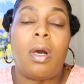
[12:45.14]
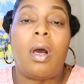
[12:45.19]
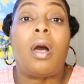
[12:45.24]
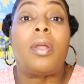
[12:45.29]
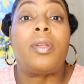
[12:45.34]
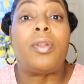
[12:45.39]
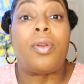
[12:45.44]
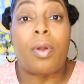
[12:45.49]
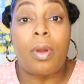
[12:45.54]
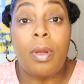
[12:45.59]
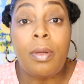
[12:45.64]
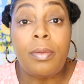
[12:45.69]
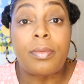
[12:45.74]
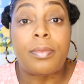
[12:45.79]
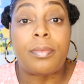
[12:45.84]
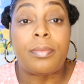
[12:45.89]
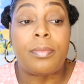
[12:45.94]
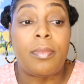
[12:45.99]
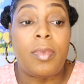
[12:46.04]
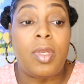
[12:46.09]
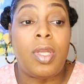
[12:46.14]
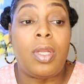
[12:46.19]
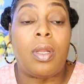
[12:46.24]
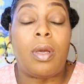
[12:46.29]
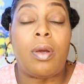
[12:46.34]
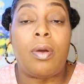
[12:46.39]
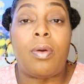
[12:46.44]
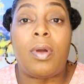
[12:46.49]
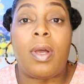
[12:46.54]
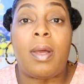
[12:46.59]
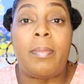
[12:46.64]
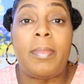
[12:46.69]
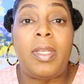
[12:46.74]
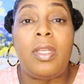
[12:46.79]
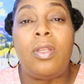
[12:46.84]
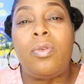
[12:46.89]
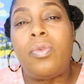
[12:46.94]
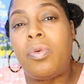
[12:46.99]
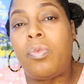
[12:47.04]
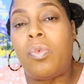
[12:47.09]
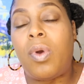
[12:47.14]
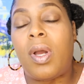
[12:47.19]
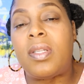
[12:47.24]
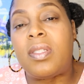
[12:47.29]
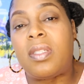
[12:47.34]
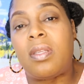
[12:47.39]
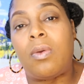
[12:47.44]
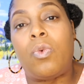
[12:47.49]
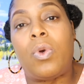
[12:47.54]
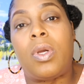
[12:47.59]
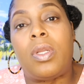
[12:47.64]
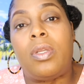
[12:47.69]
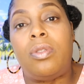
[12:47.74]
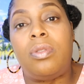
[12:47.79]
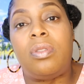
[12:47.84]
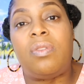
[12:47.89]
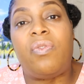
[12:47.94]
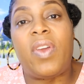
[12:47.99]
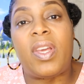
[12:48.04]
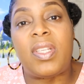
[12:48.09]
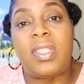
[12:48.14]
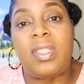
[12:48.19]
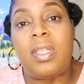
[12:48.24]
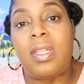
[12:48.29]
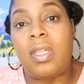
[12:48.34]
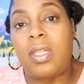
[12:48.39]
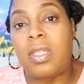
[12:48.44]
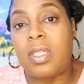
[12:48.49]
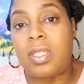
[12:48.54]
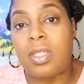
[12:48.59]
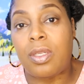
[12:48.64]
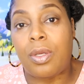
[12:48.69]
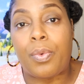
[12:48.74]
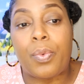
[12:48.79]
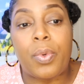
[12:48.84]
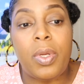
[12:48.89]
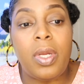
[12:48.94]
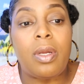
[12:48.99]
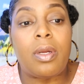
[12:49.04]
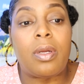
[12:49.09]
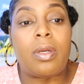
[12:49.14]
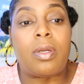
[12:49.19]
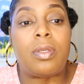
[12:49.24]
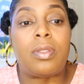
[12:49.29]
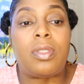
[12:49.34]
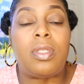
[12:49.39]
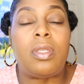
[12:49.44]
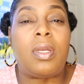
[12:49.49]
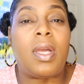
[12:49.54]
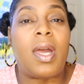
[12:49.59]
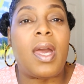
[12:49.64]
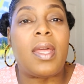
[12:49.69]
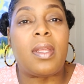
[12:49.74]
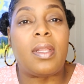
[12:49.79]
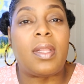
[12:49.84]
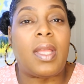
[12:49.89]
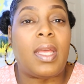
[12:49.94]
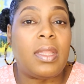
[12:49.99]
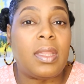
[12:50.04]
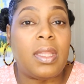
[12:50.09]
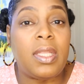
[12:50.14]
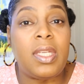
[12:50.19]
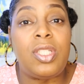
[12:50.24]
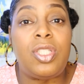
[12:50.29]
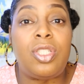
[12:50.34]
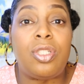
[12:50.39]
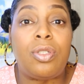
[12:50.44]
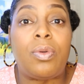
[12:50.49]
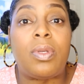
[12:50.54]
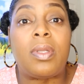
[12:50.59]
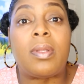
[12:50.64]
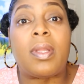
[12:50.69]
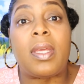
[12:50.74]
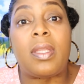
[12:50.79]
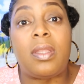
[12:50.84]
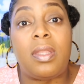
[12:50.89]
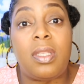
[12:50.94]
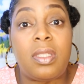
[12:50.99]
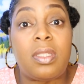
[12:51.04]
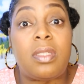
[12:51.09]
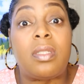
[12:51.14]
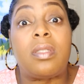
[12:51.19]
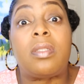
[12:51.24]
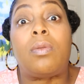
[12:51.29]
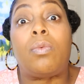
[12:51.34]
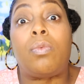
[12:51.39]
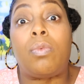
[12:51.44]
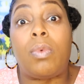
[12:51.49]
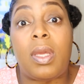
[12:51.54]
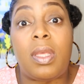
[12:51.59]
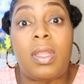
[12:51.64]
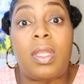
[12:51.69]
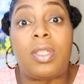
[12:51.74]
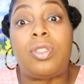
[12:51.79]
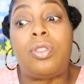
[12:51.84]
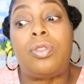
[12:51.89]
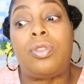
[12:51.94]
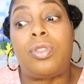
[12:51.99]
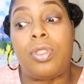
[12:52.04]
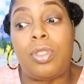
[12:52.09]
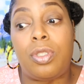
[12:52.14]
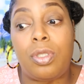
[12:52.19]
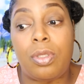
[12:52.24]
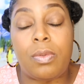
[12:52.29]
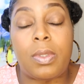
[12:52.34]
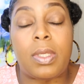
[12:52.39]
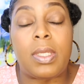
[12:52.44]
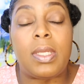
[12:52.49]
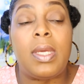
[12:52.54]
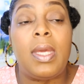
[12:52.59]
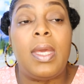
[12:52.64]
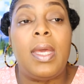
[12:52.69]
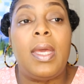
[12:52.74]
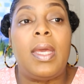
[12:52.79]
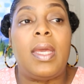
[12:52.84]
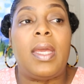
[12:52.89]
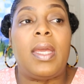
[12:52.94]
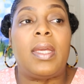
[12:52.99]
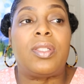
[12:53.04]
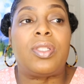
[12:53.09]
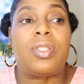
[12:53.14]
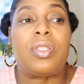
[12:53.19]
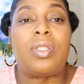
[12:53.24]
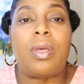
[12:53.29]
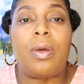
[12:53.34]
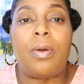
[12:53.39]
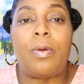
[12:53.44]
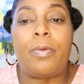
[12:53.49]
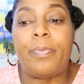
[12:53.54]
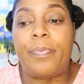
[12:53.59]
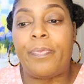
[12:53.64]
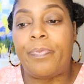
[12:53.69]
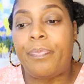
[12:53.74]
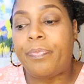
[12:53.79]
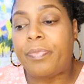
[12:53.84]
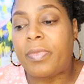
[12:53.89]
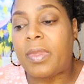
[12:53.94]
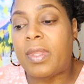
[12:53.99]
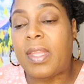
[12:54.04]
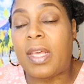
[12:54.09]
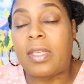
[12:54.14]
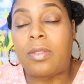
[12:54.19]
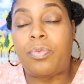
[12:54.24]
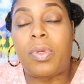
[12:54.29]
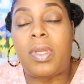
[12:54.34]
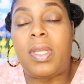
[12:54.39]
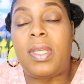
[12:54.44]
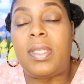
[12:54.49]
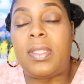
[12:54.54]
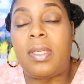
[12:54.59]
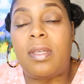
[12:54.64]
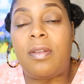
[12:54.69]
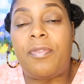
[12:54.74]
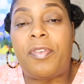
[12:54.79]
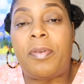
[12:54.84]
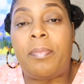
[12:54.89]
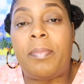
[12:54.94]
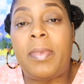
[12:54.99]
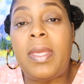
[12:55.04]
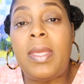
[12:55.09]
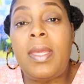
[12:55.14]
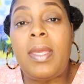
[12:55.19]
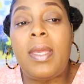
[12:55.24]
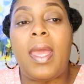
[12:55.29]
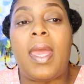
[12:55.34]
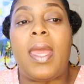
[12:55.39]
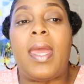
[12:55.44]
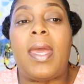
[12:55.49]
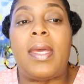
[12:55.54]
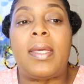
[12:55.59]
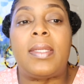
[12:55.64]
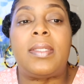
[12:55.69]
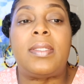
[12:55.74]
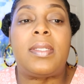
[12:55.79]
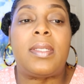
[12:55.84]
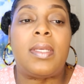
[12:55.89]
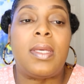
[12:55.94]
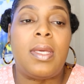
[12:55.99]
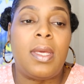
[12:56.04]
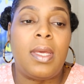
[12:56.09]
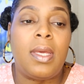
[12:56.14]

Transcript: on your own. You know, I mean, you would want someone who's vested in this career to kind of like lead you and like, this is the way that you should do it. And so that's what he did for me. And